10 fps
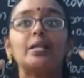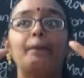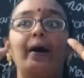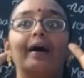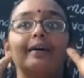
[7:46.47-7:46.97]
the
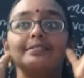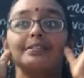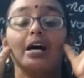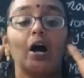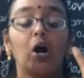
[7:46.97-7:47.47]

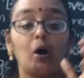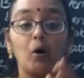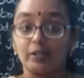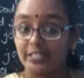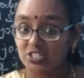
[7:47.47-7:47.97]

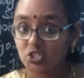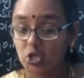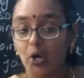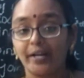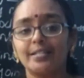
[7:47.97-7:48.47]
parts, these
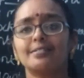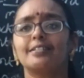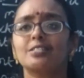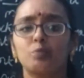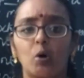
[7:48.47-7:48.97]
joints,
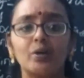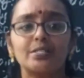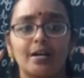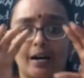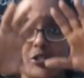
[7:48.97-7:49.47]
these bones
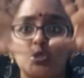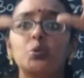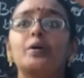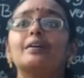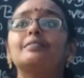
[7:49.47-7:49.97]
are
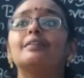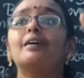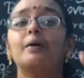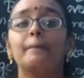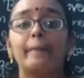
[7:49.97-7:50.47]

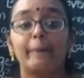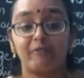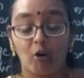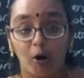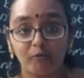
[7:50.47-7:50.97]
together
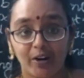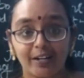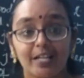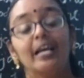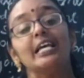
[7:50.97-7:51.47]
form what?
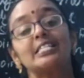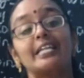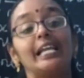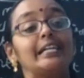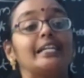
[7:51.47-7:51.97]

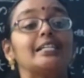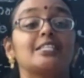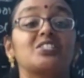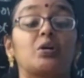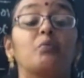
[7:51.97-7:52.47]
Skeletal
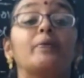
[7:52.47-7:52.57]
system,